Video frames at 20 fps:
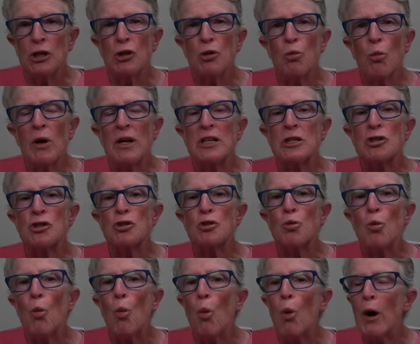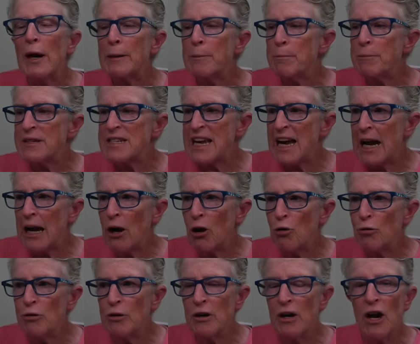you want to swipe
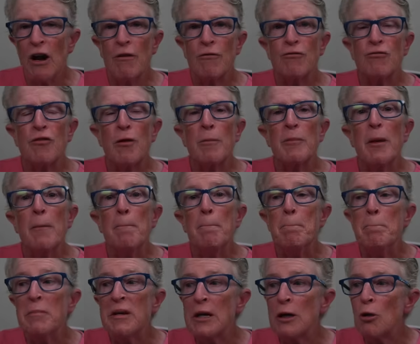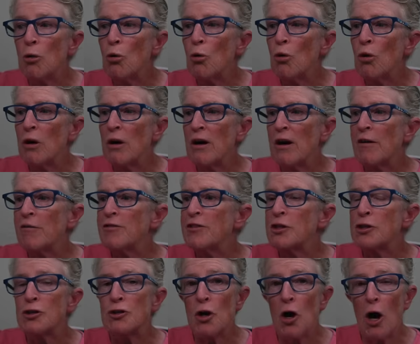down from the middle of
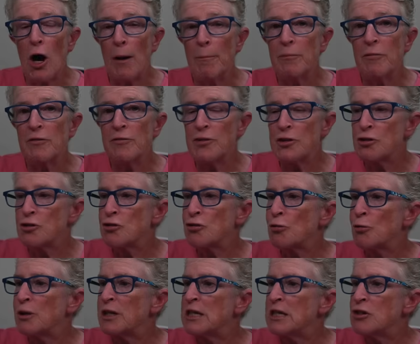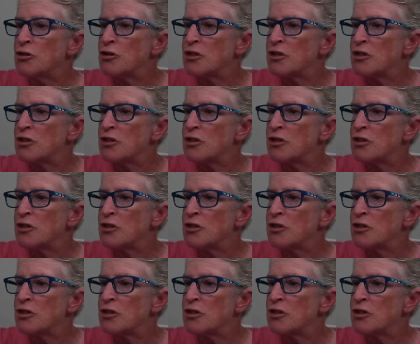the top of the screen,